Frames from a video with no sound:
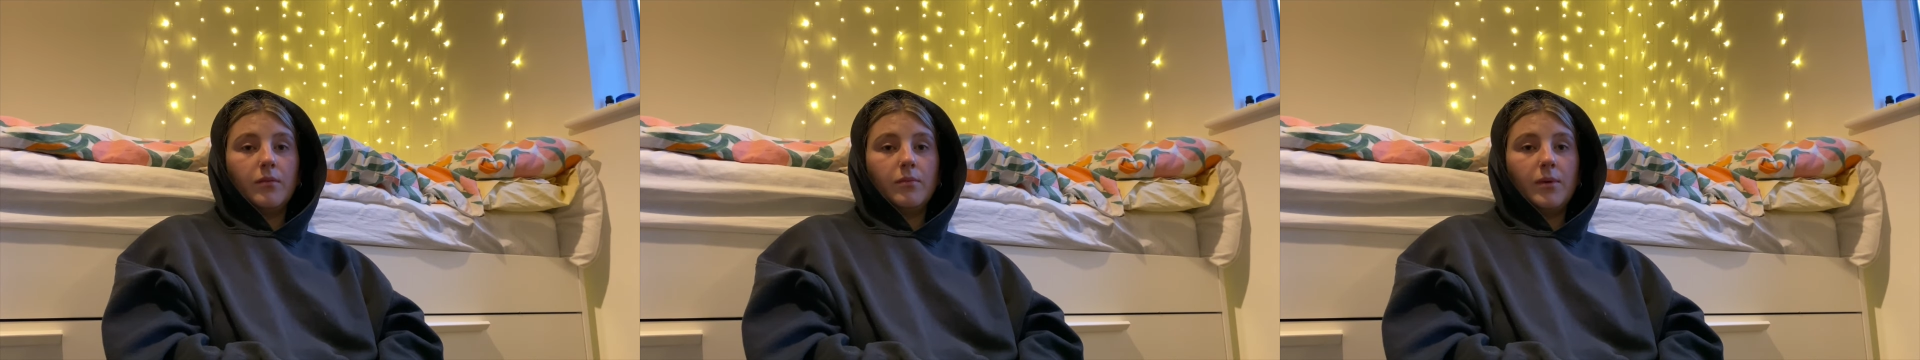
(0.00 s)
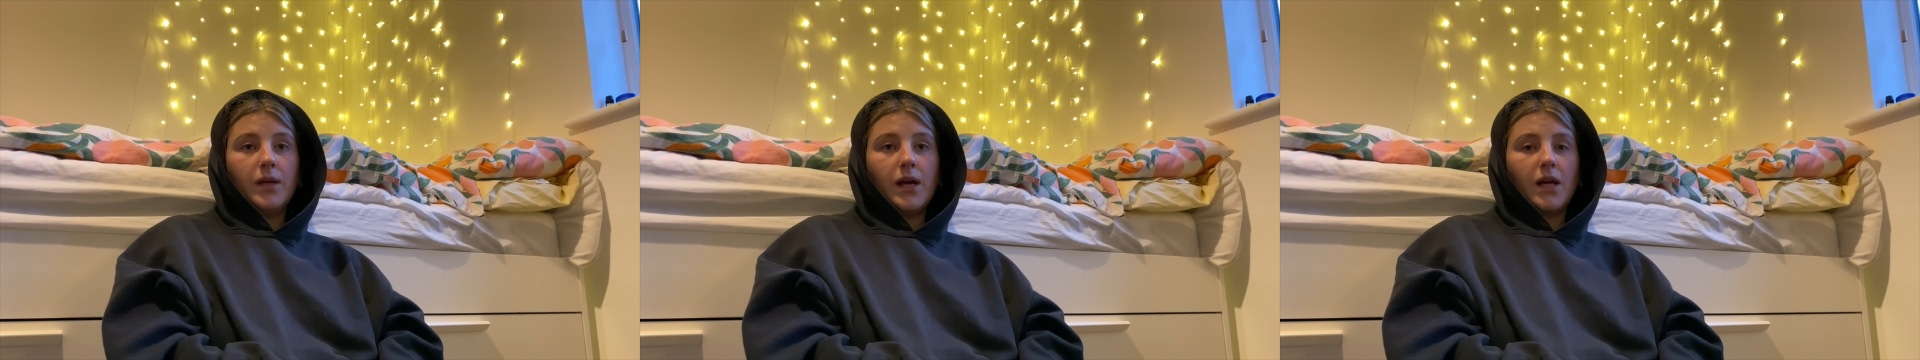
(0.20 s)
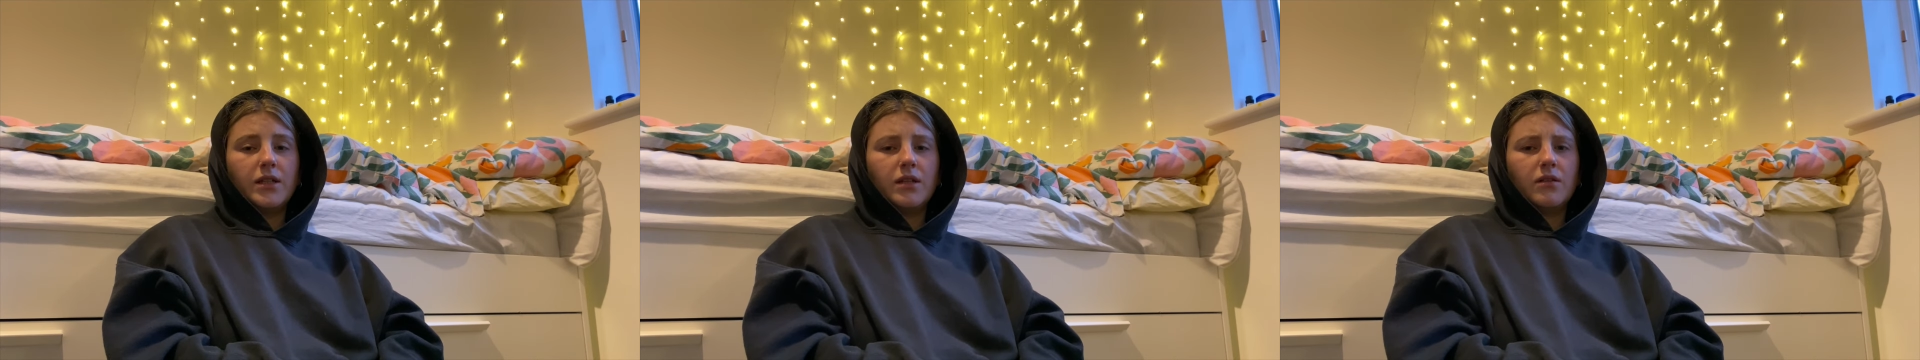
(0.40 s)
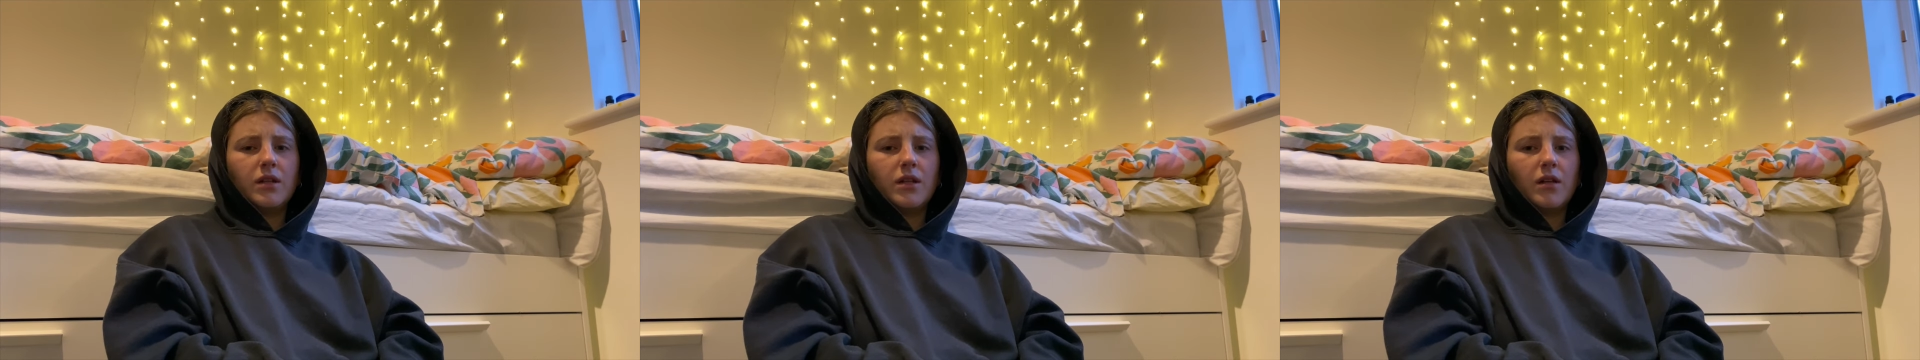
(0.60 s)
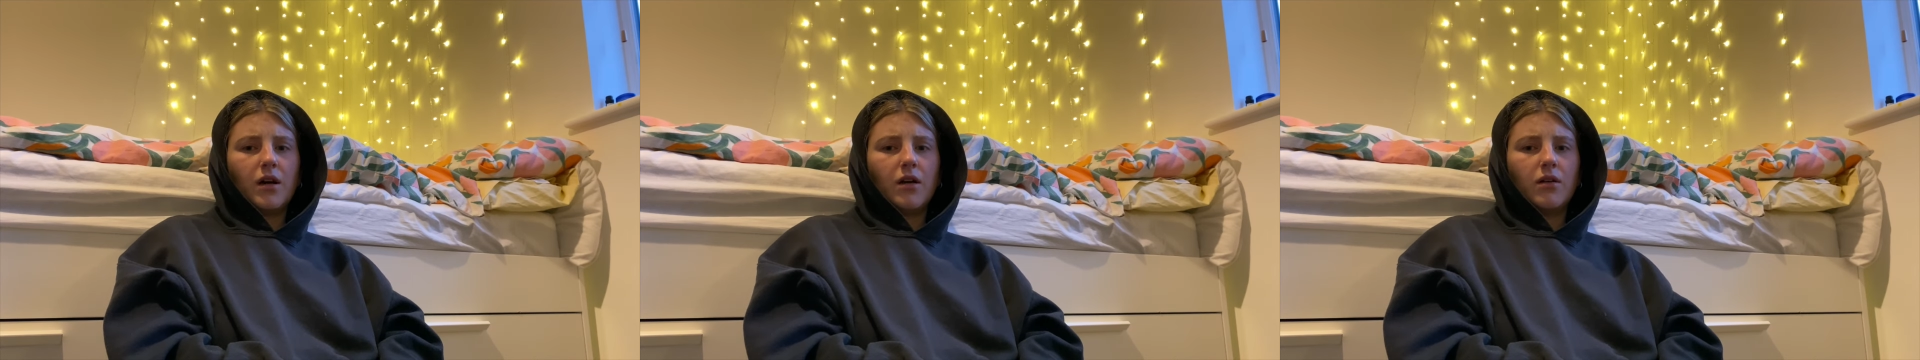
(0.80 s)
yeah, I don't
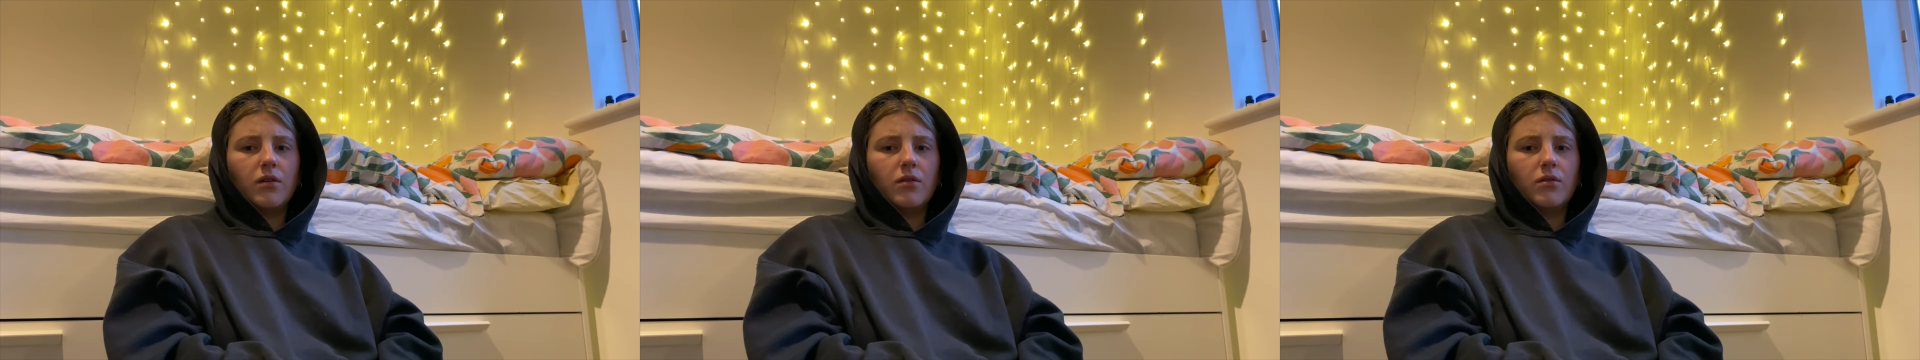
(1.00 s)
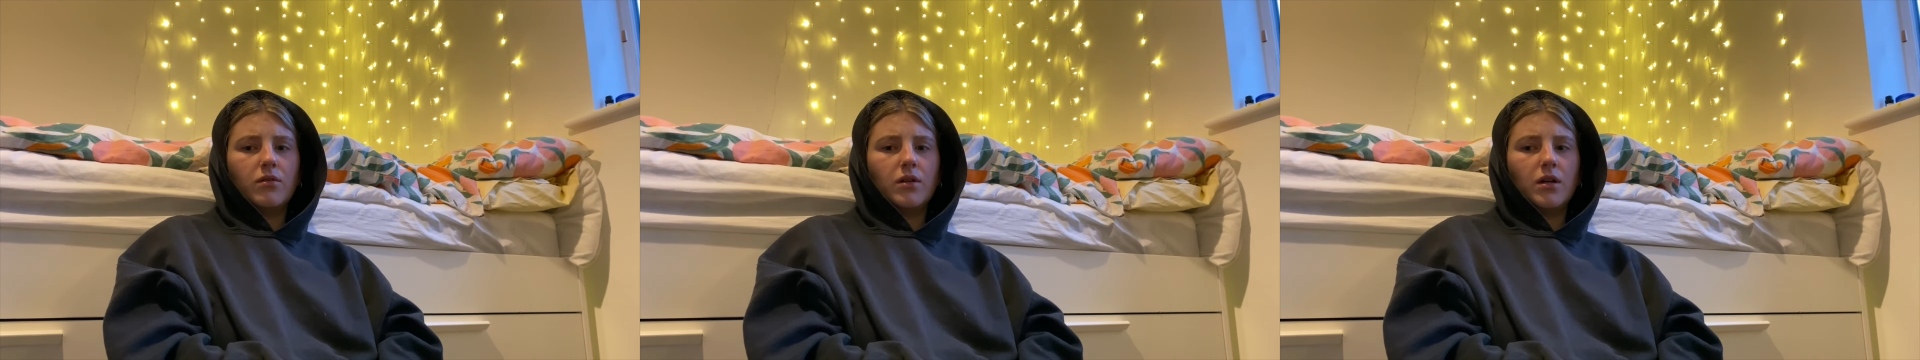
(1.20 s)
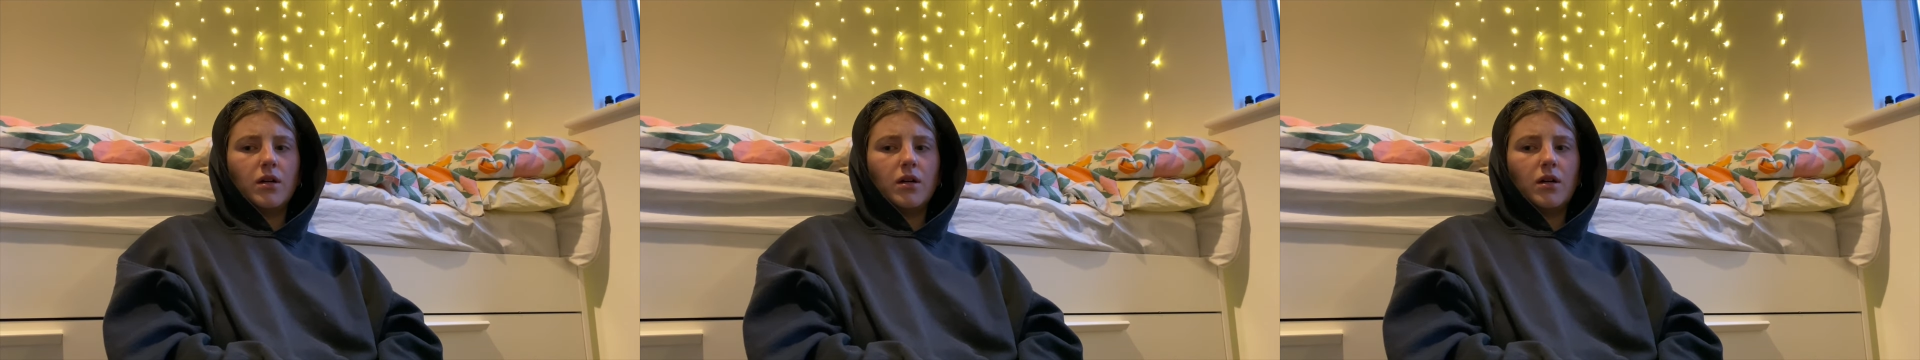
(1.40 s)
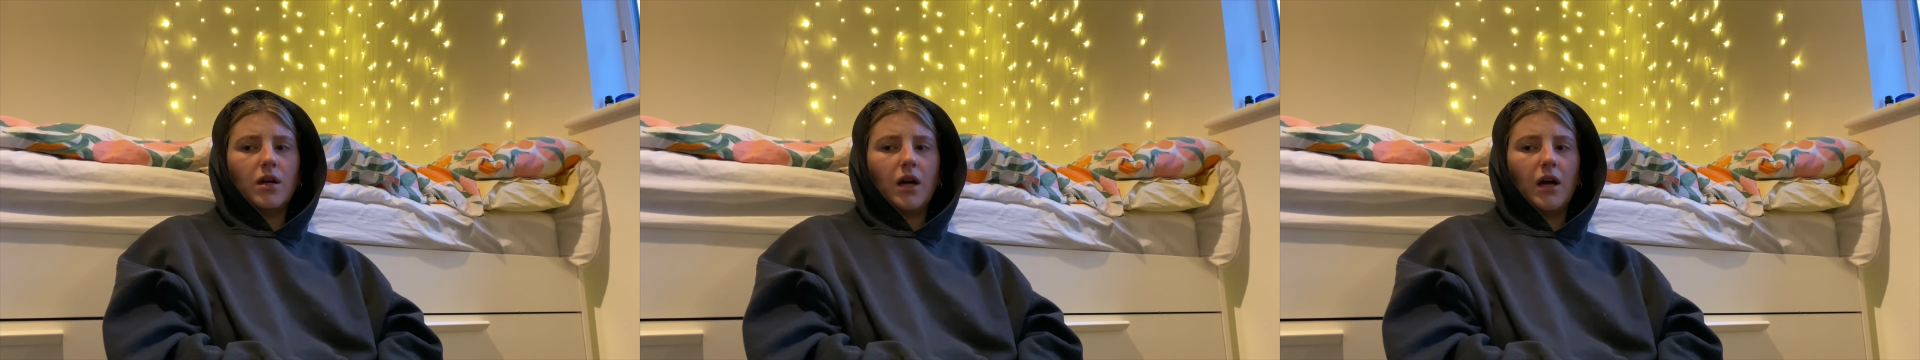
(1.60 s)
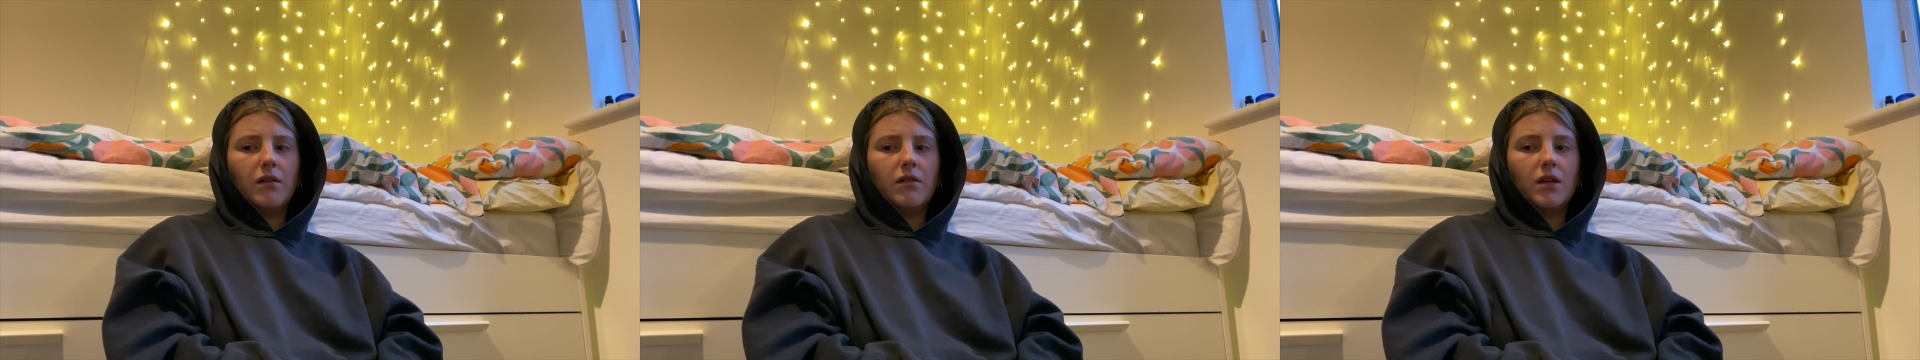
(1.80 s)
think I'll
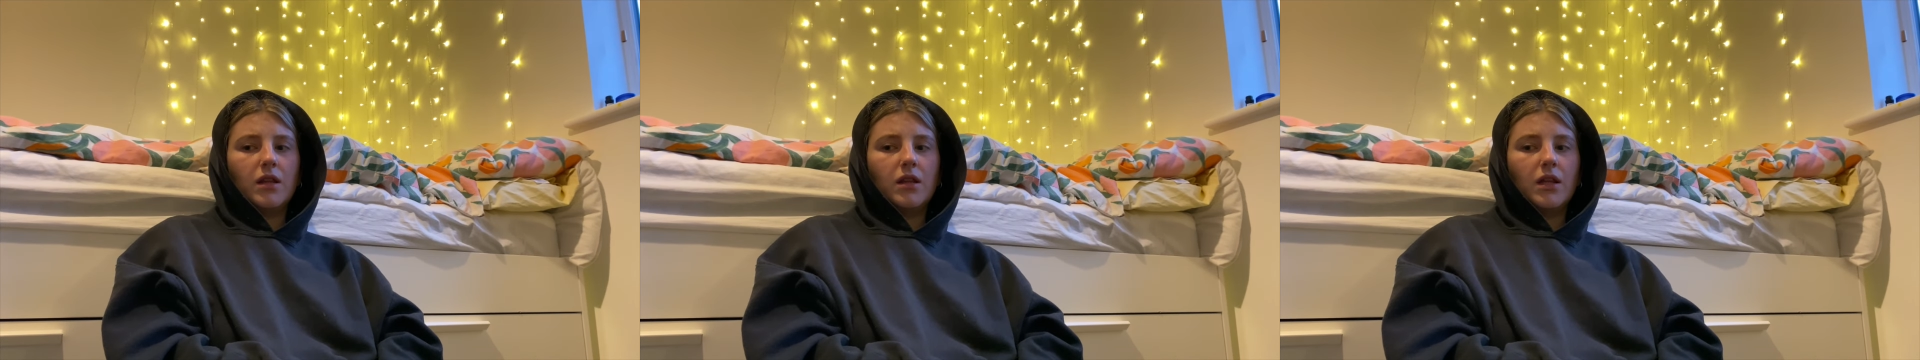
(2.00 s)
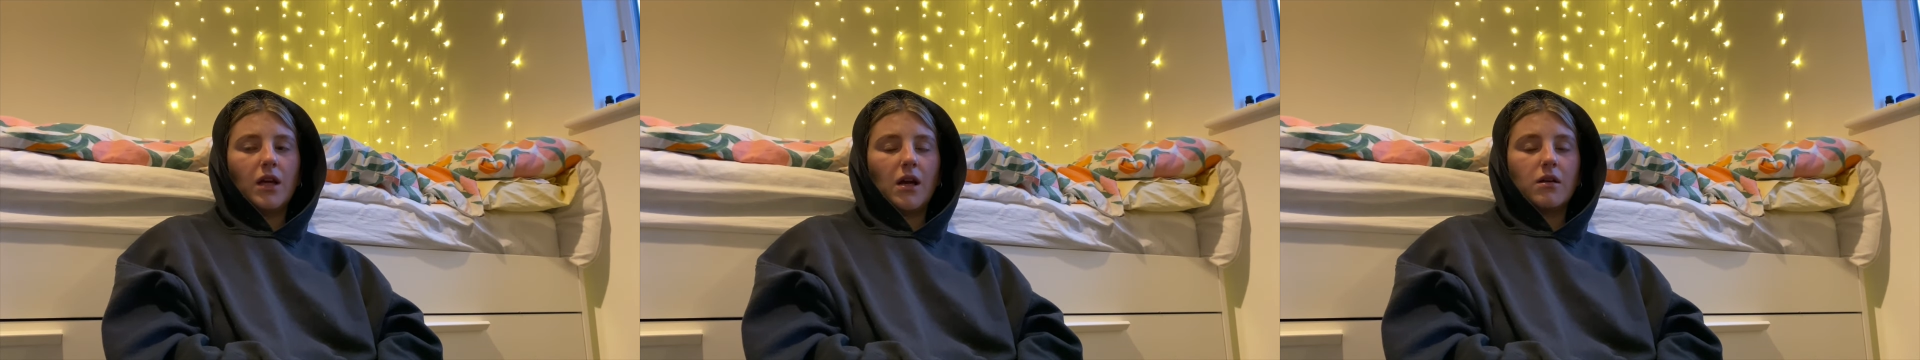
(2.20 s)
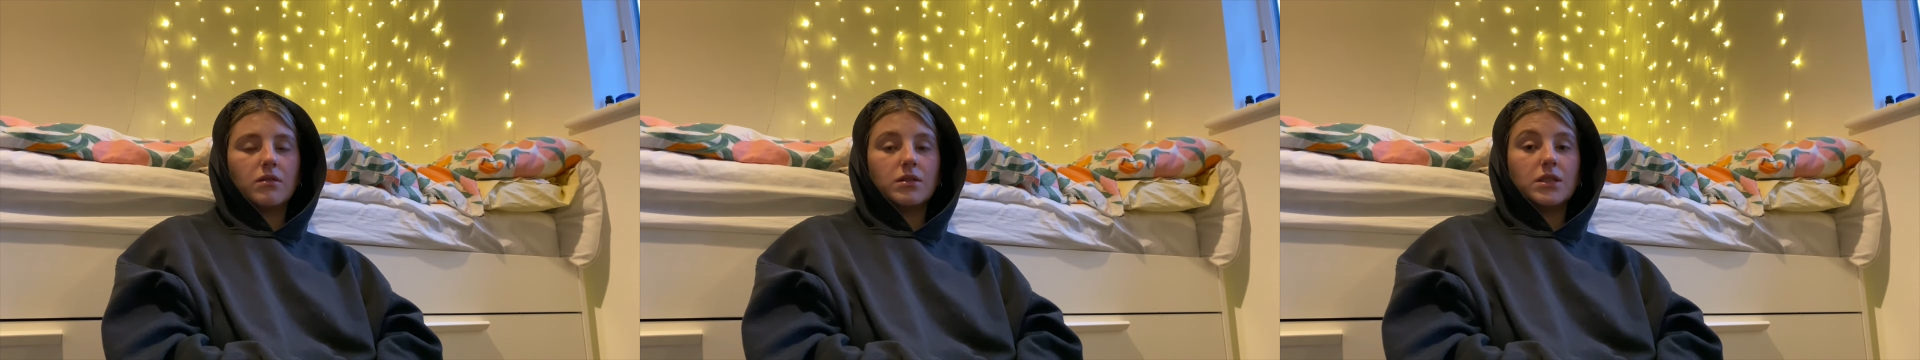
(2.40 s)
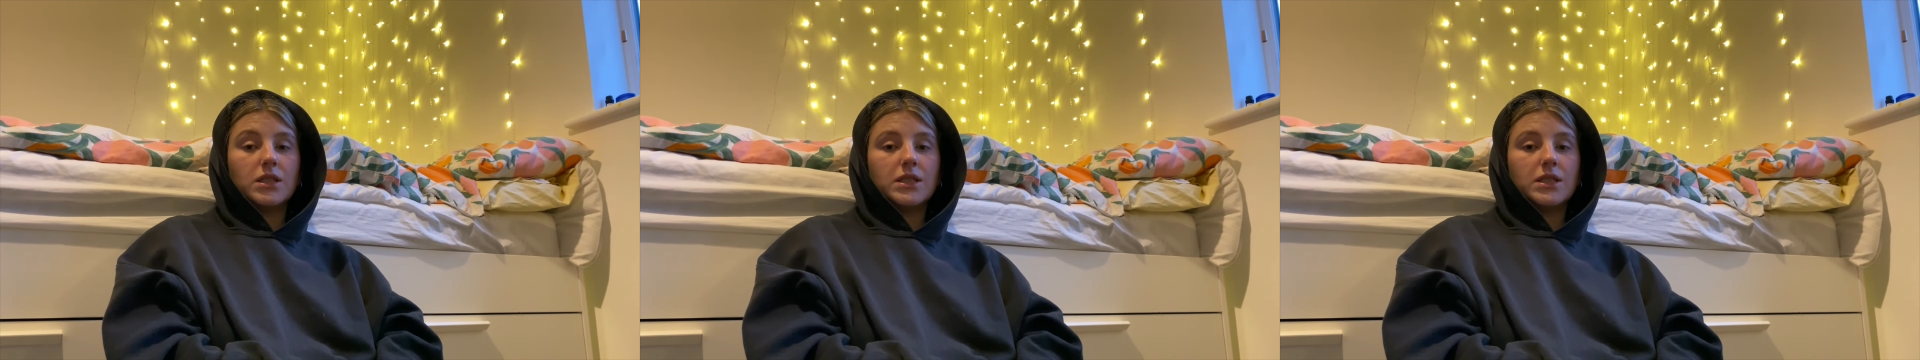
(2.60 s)
have anything else to